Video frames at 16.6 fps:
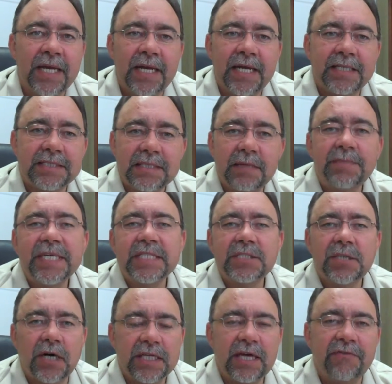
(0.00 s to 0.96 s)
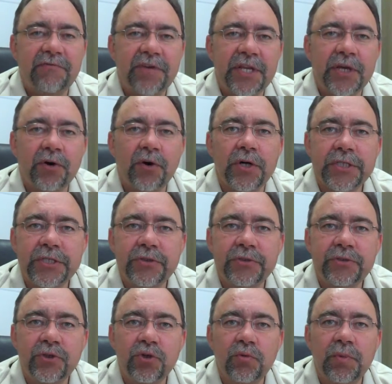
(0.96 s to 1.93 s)
And somebody saw that video on
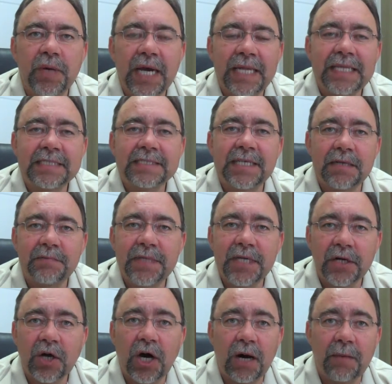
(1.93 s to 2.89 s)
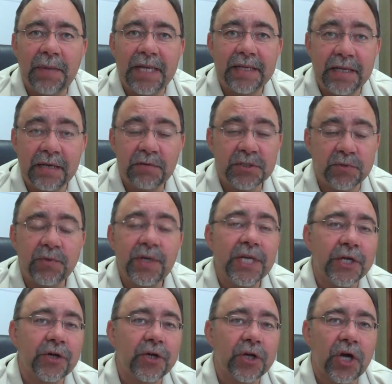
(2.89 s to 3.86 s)
YouTube and they sent me a comment, and it was a
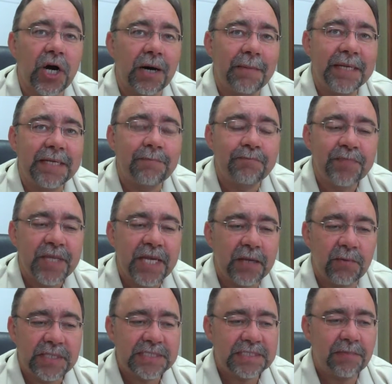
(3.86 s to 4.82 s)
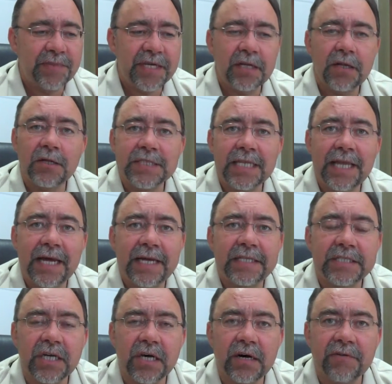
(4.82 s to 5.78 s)
really good comment. It went something along the
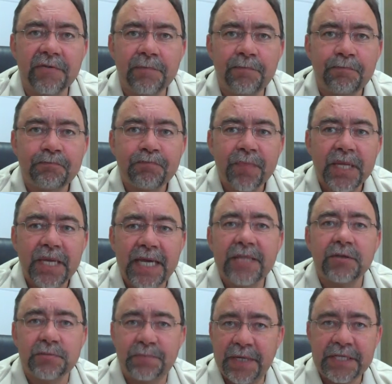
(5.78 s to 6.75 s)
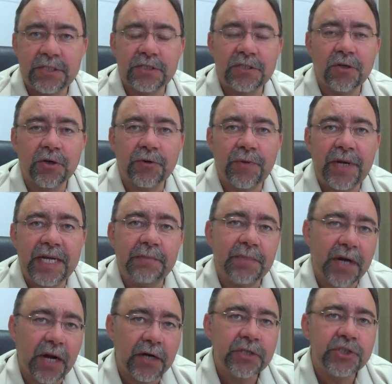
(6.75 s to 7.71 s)
lines of, hey, those pictures look great,
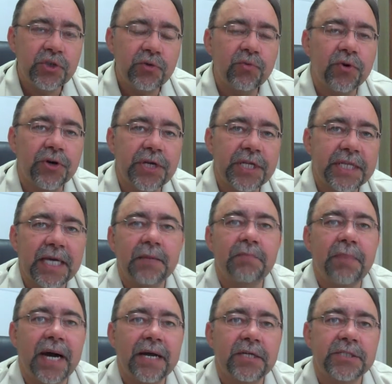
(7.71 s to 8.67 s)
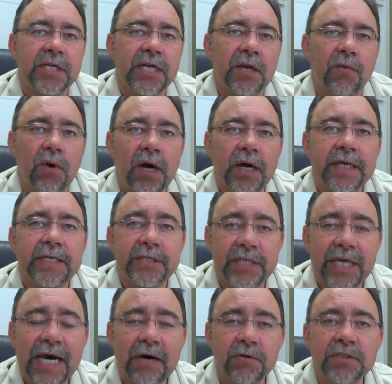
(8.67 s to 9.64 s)
but aren't you worried that buyers are going to walk into
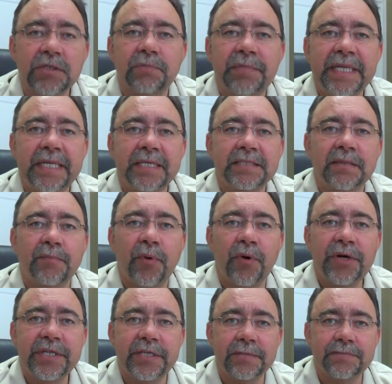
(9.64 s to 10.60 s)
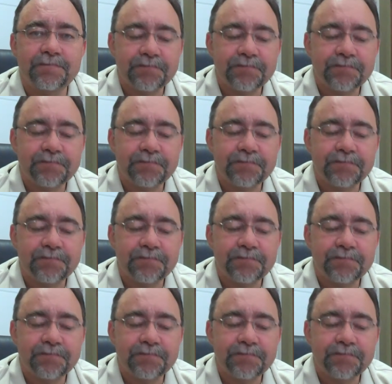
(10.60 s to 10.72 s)
the house and be disappointed?